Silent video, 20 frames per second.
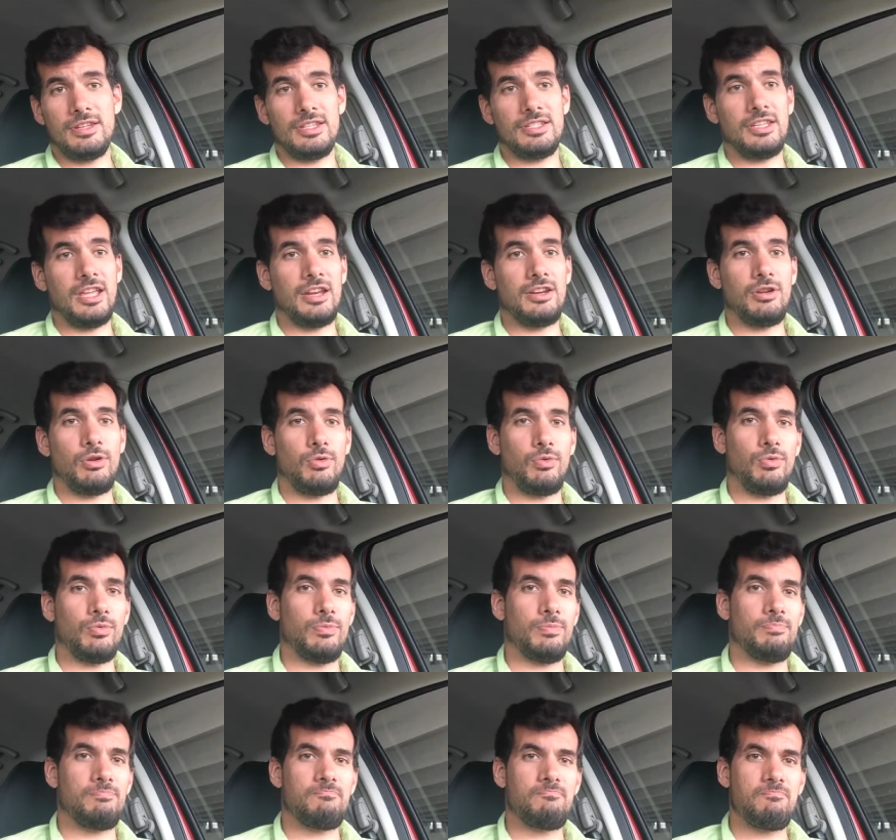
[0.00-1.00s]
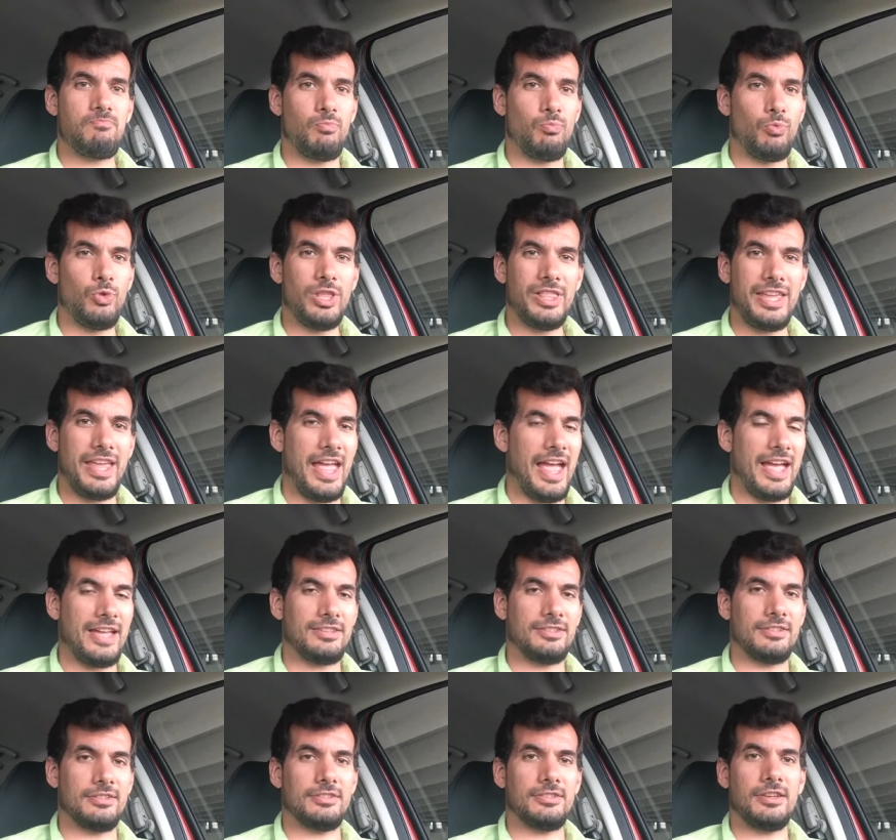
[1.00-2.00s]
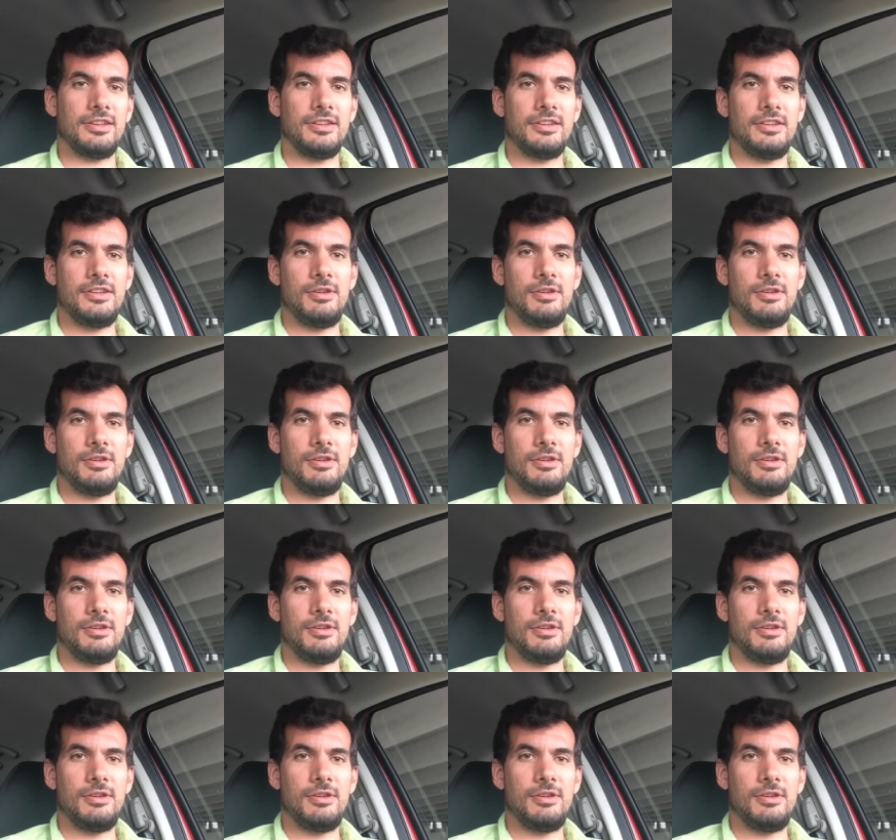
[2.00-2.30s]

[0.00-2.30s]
Nintendo really hasn't